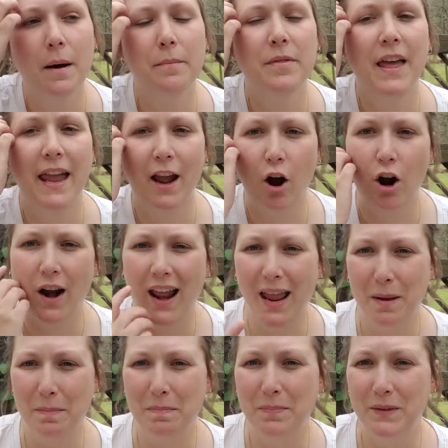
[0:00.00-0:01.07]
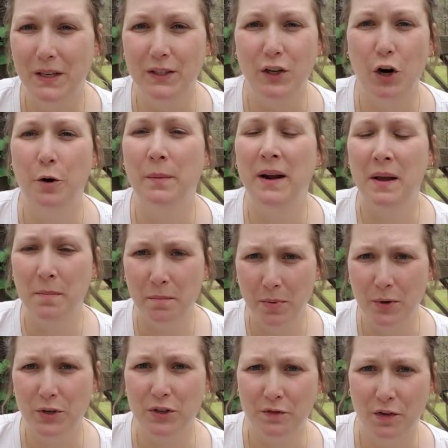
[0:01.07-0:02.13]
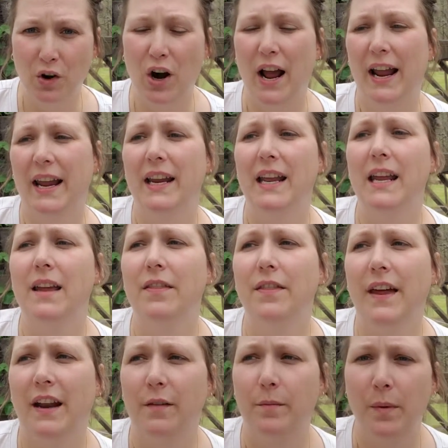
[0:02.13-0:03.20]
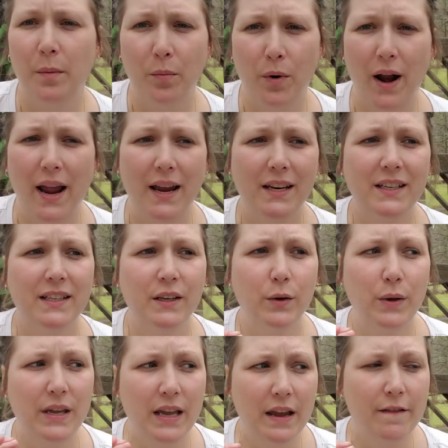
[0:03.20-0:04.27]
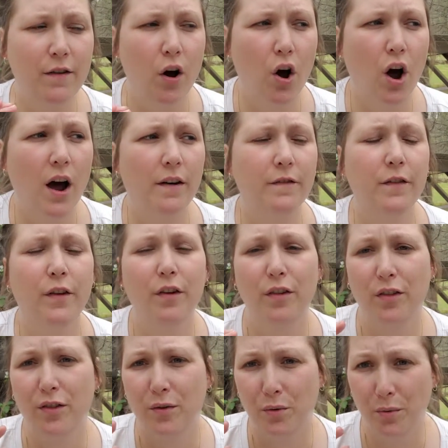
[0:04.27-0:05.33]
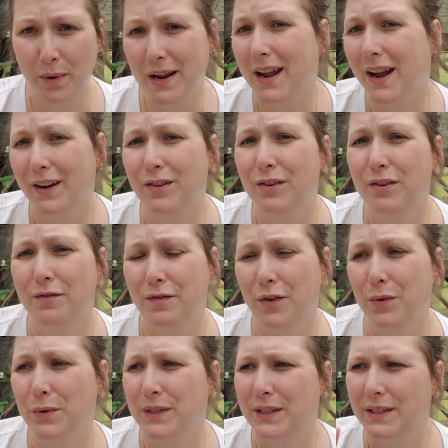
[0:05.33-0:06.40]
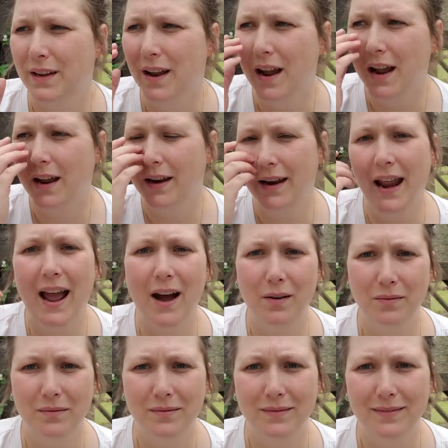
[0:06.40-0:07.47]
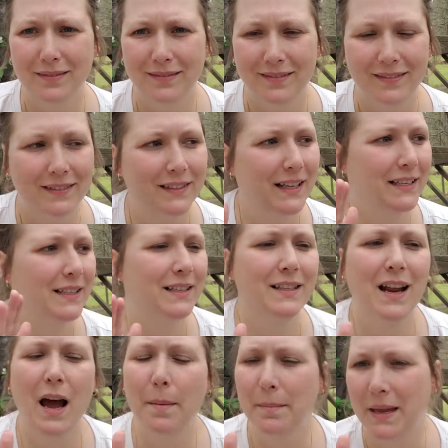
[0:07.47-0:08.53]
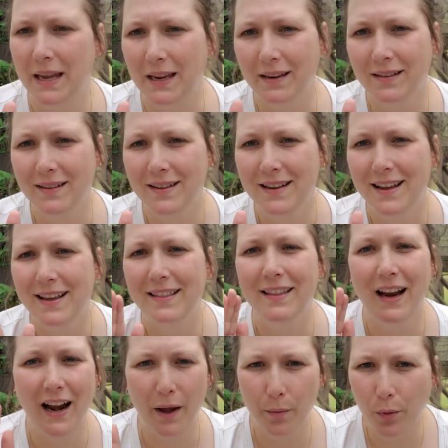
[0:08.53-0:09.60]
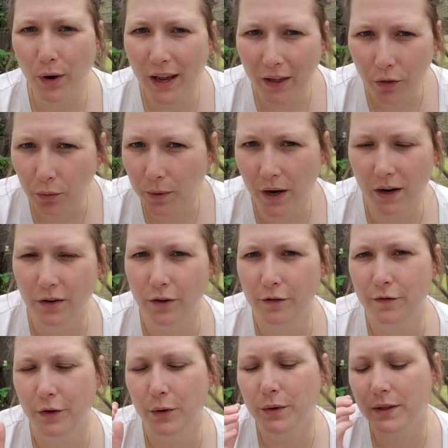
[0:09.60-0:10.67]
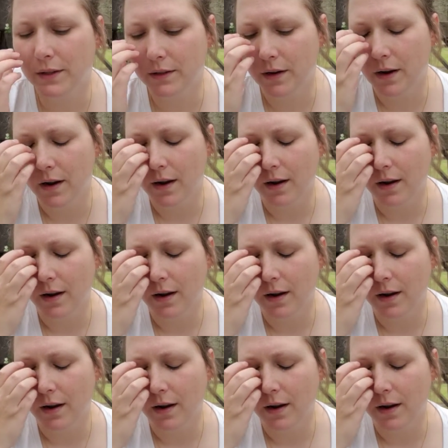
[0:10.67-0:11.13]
They are a determinate bush variety that have been bred to give off 300 fruits. Now, that does not mean that I will get 300 fruits.